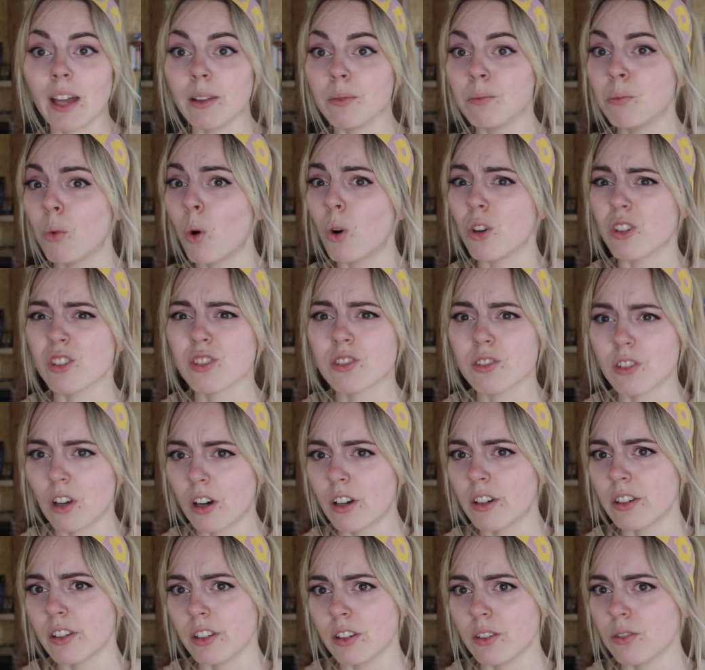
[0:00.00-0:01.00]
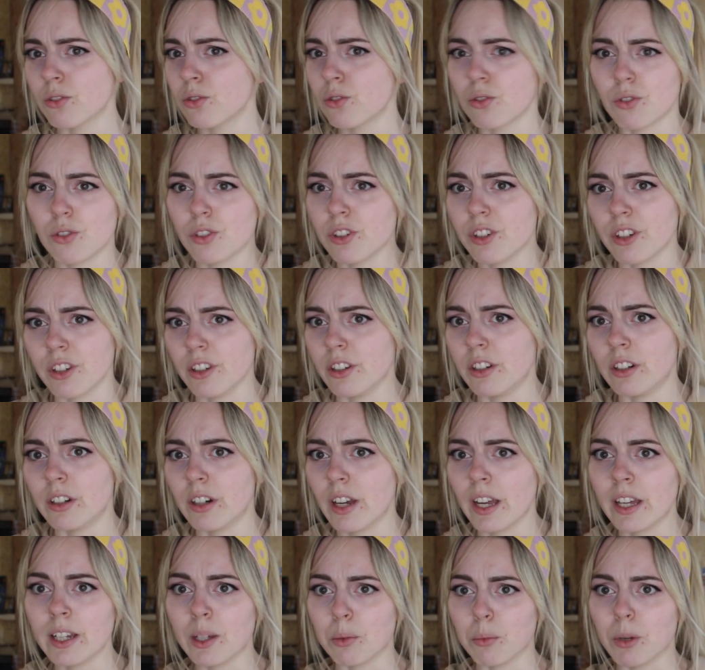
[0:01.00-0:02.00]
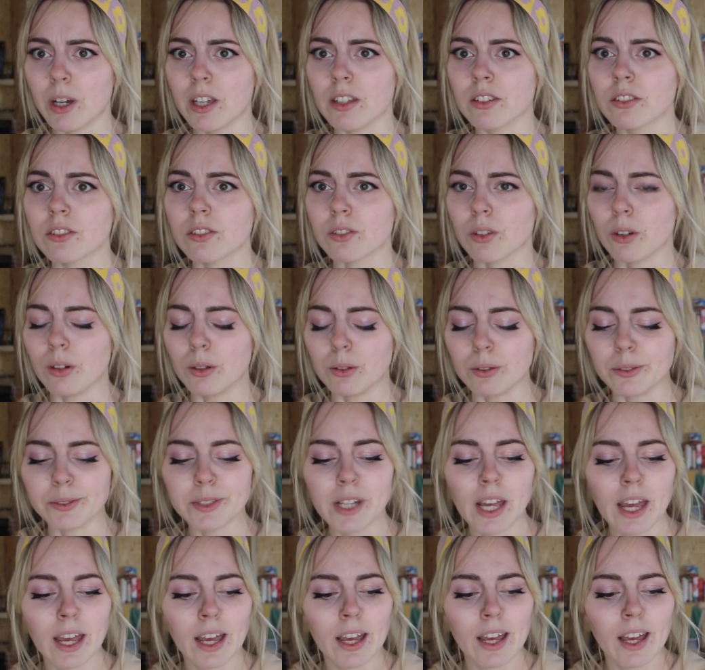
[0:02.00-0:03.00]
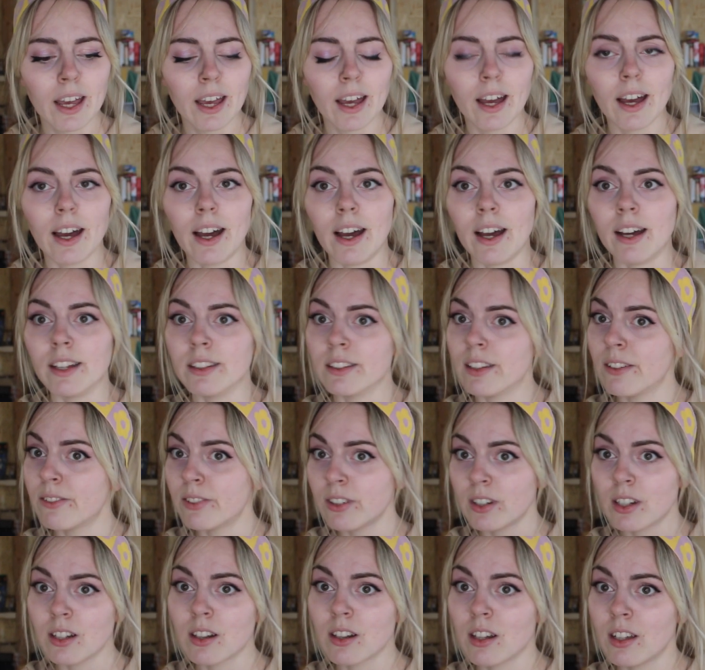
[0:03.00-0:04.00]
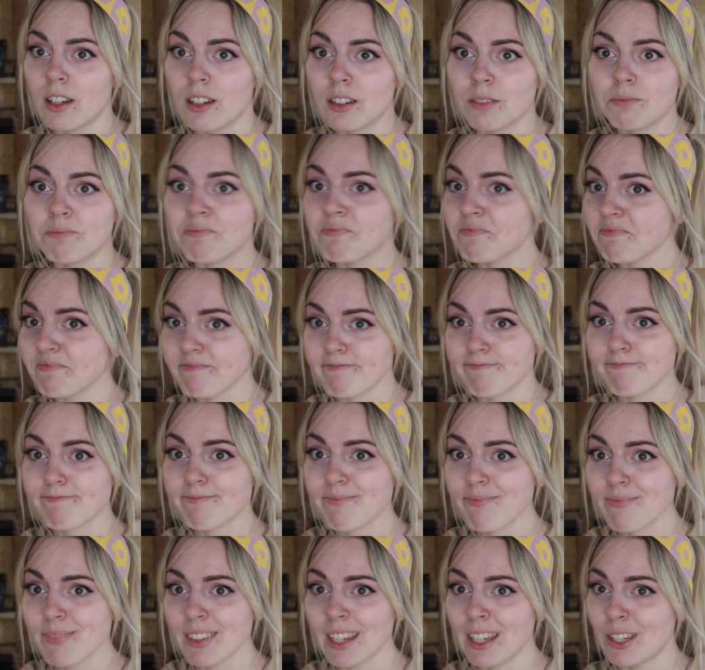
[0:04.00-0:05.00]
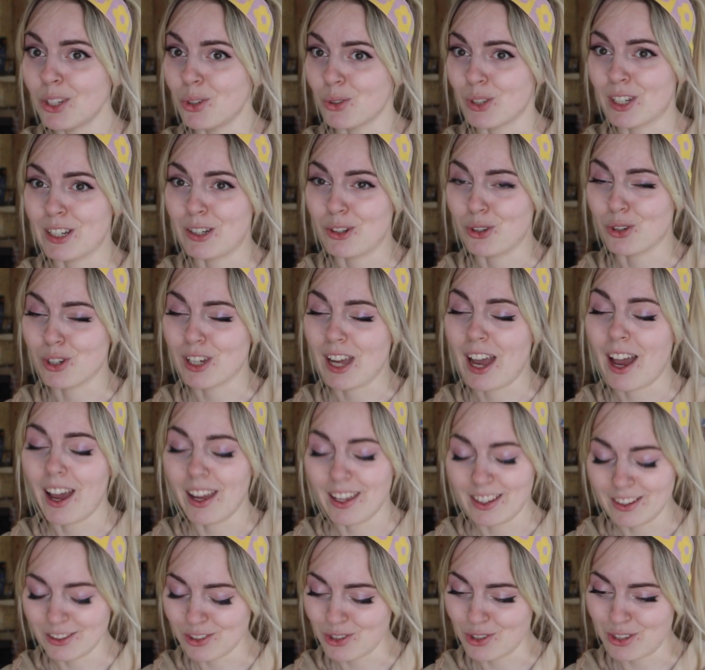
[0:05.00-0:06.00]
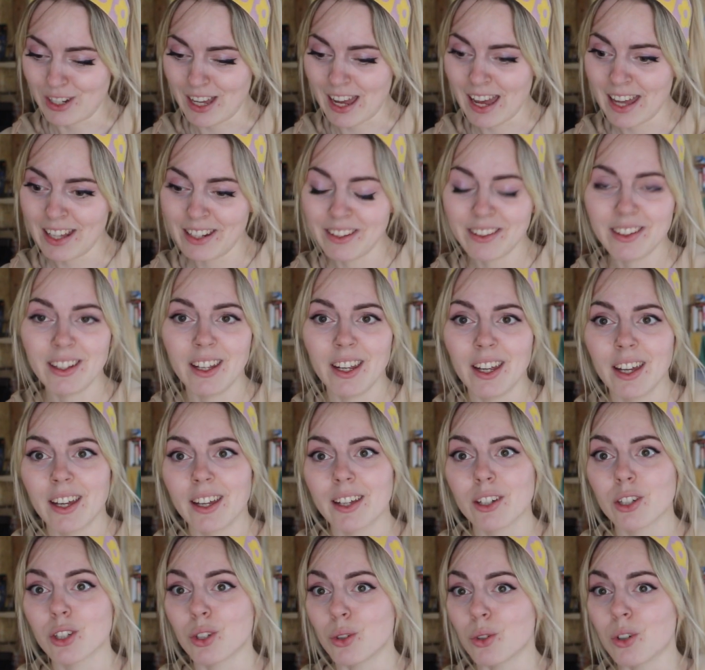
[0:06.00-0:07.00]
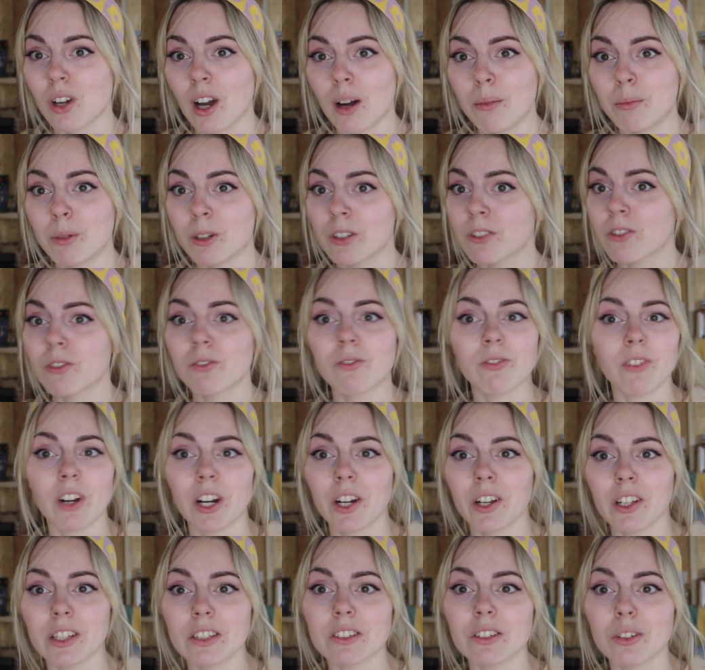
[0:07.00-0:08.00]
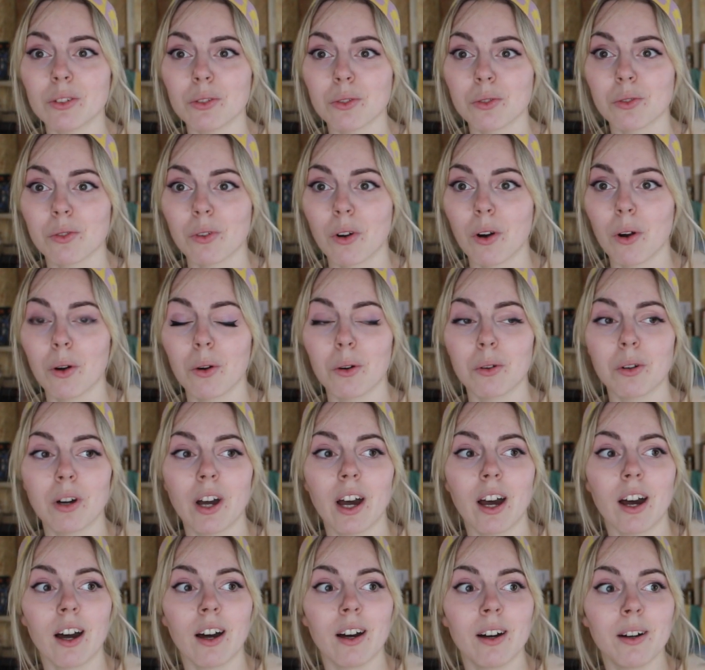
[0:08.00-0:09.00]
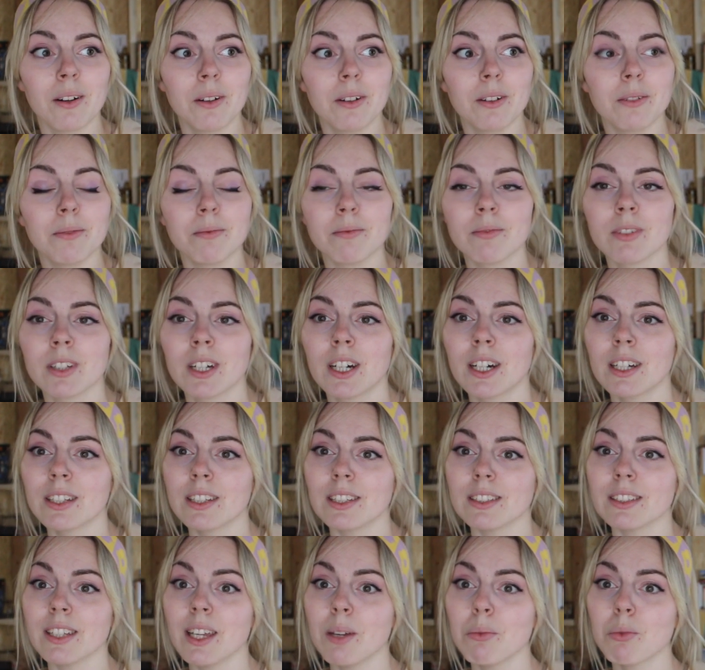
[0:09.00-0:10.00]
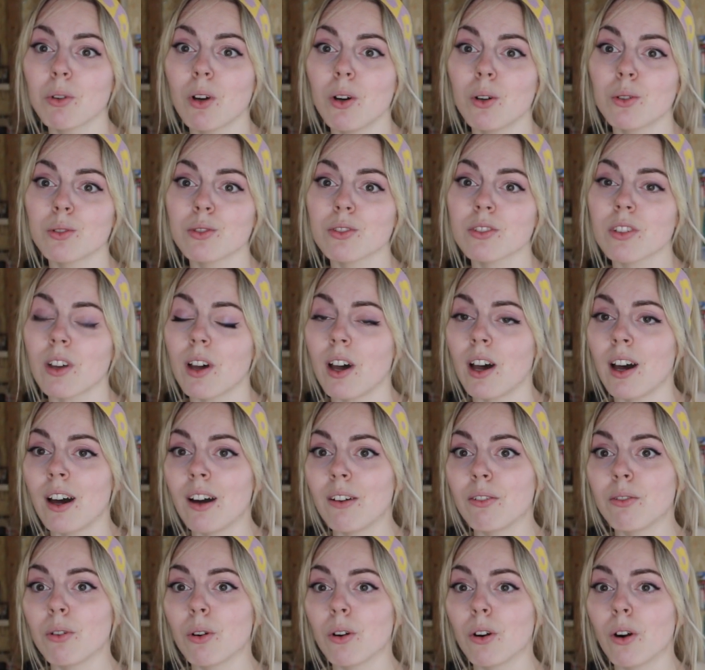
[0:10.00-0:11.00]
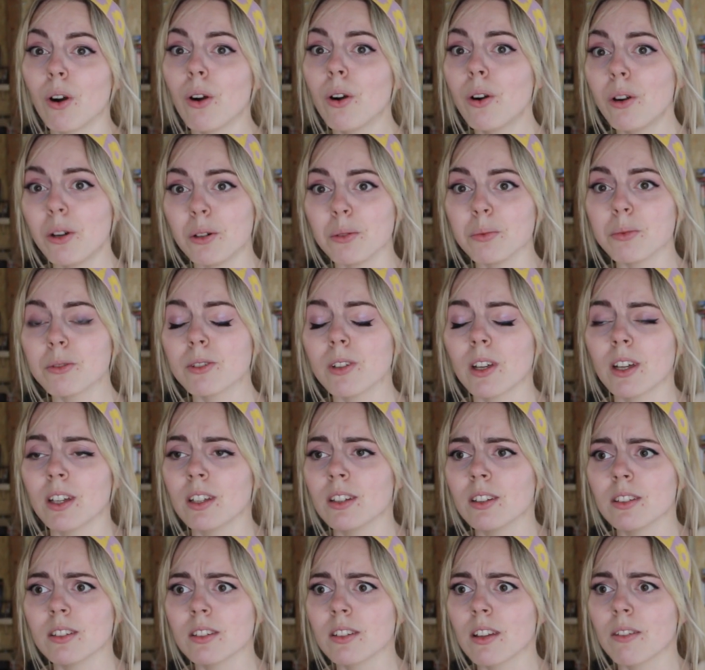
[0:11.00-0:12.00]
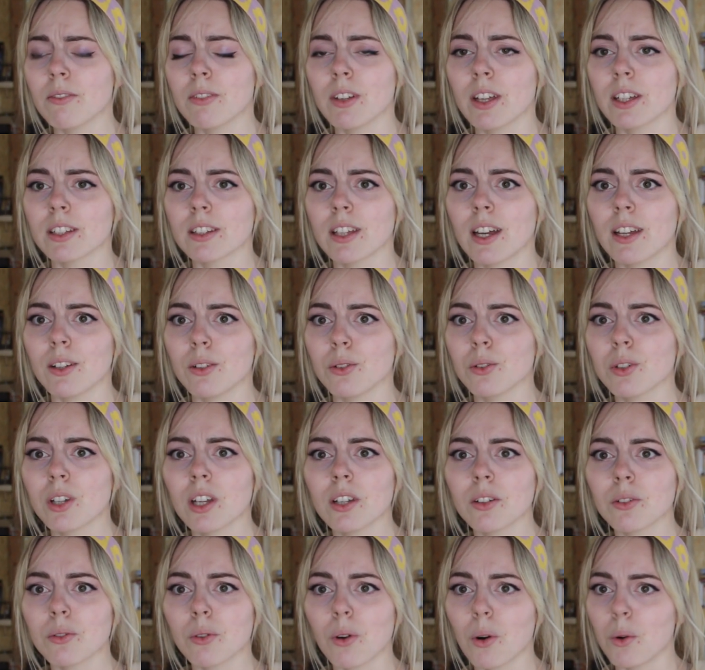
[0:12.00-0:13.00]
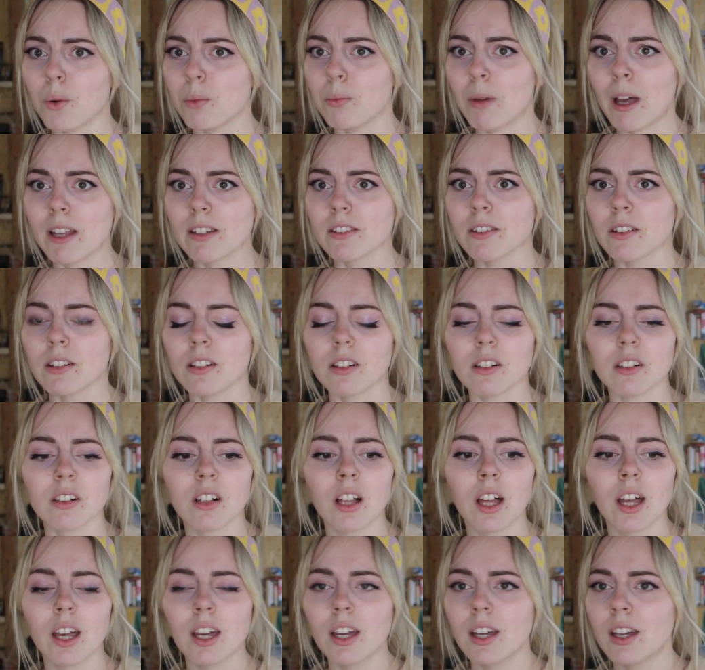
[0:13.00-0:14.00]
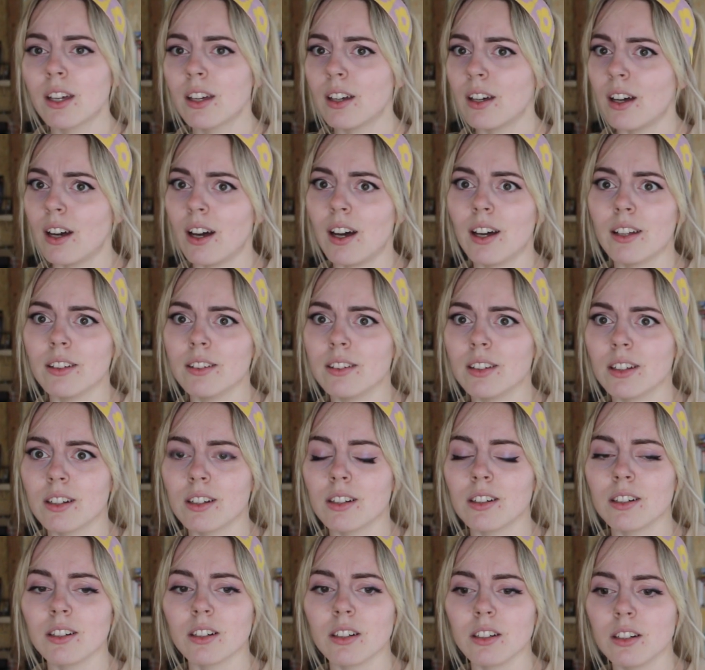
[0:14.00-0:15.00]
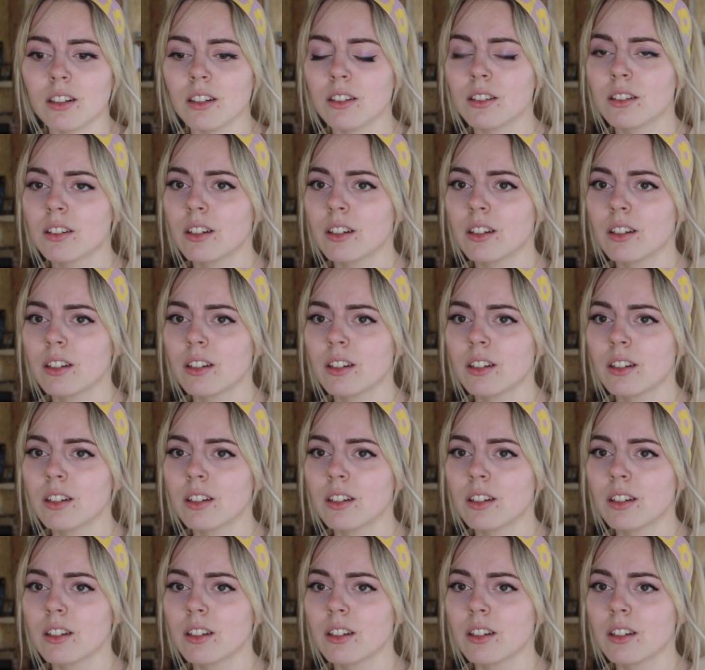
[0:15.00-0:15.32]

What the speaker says: more sturdier anyways, so definitely you can look into that. Cucumbers, very easy to grow. The same goes for herbs and stuff like that. You can grow basil, dill,